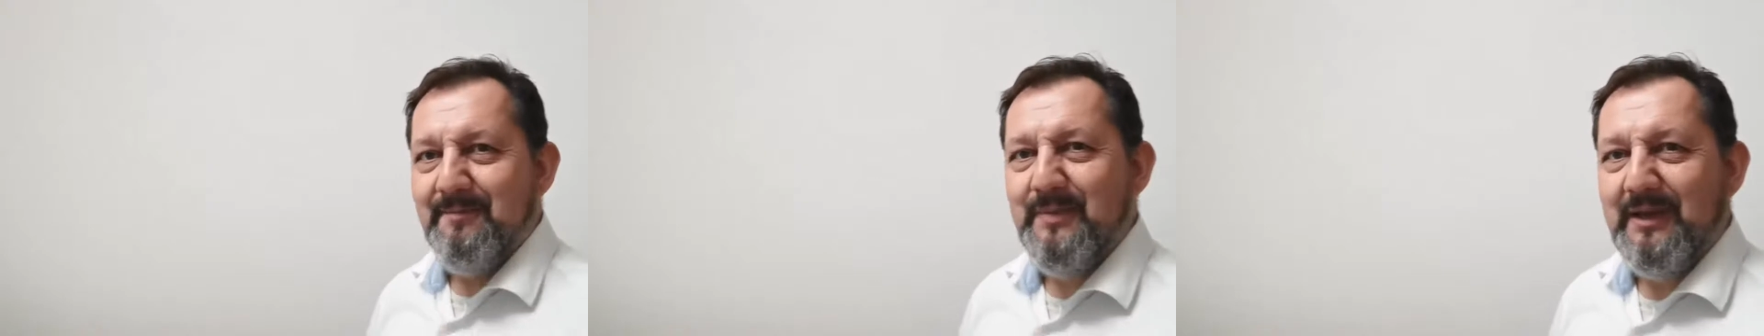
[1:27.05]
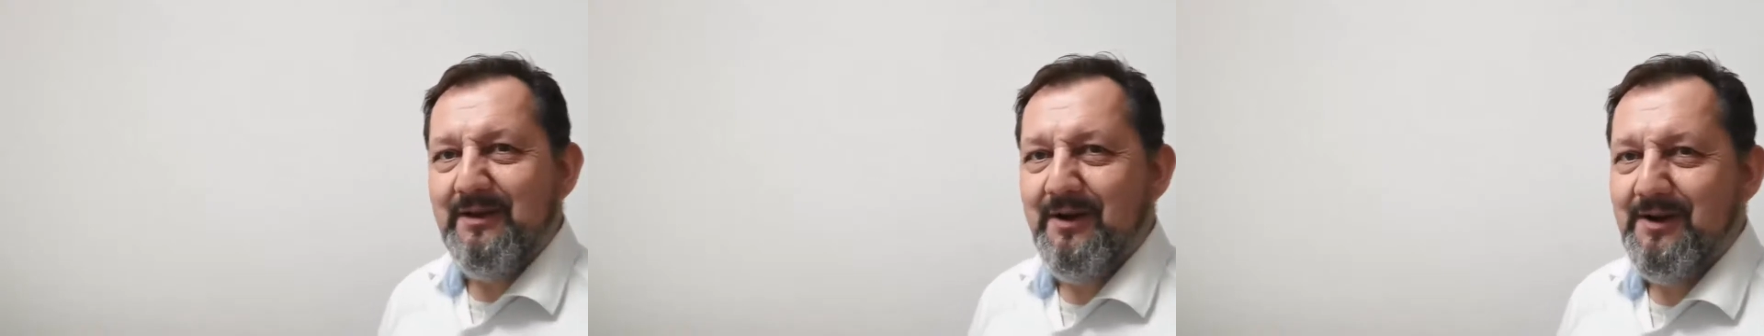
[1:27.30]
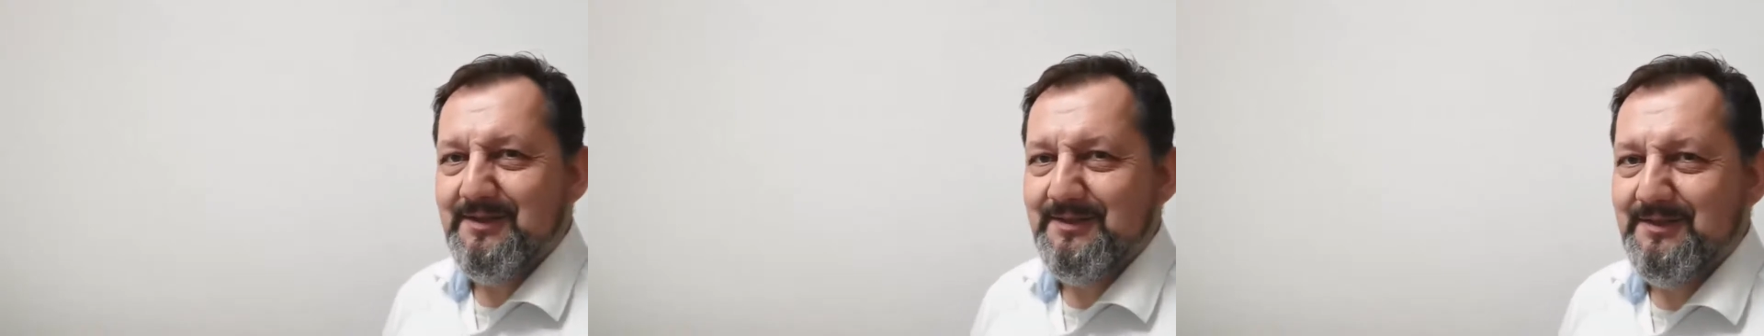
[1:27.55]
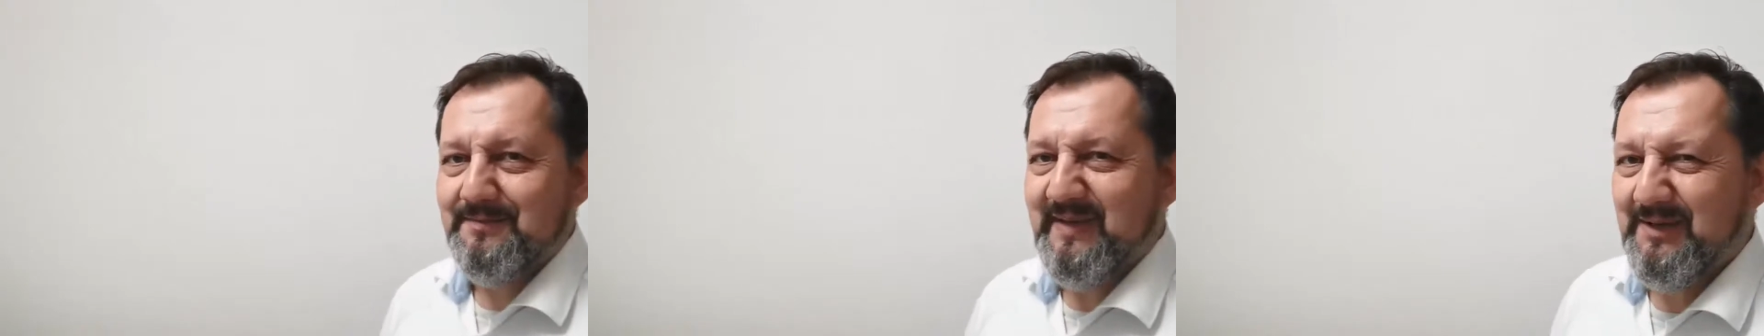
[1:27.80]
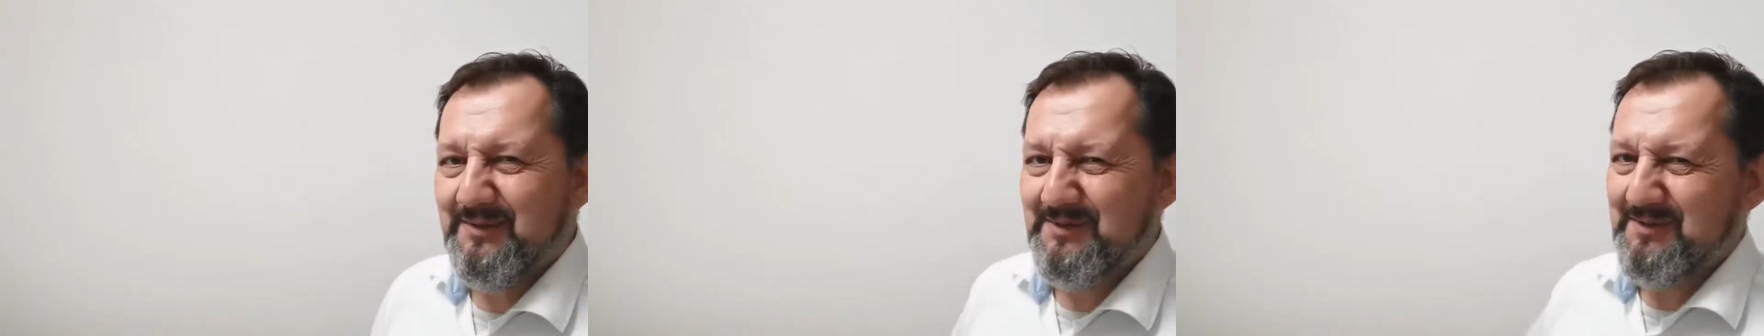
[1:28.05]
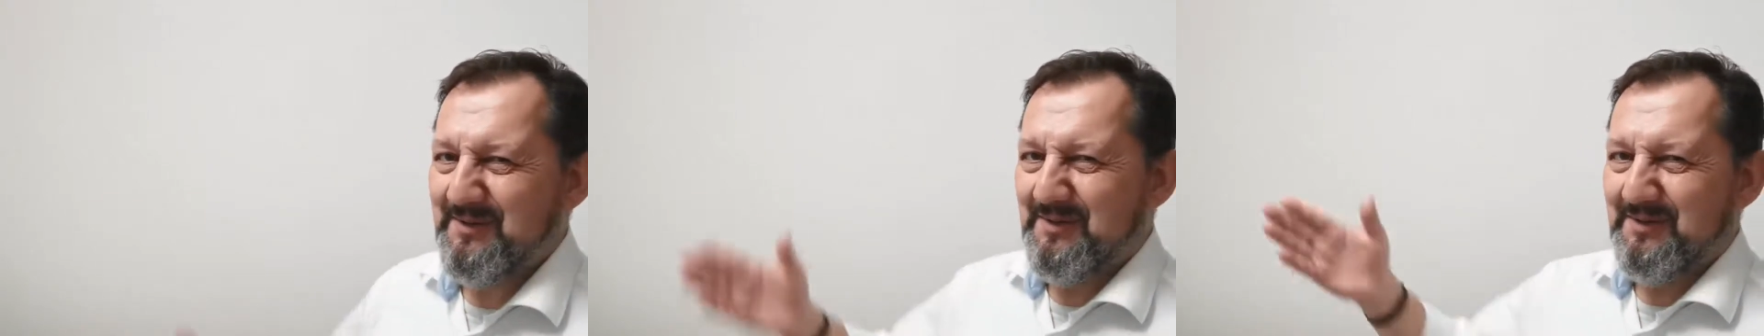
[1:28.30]
because
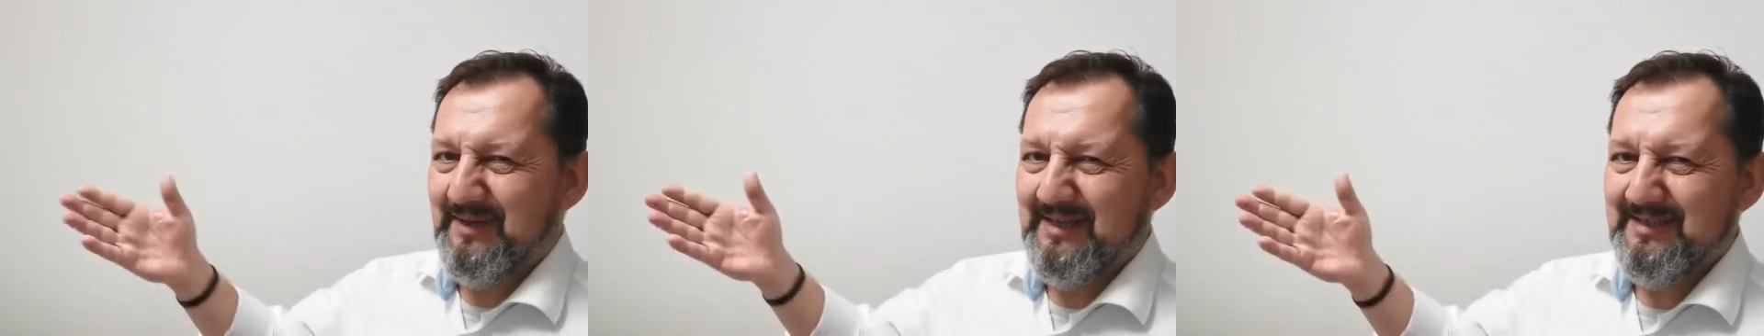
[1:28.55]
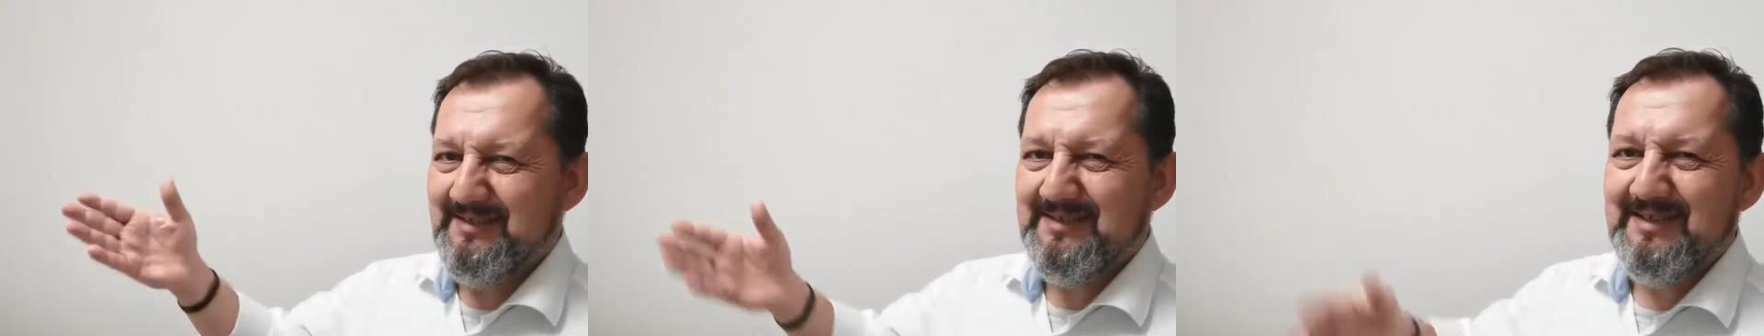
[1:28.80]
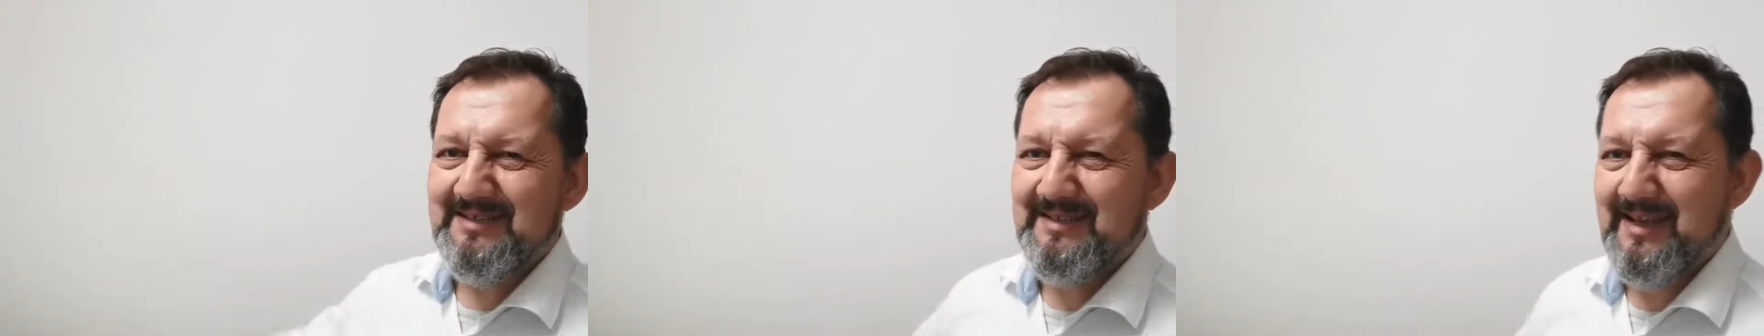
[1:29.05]
you know, at this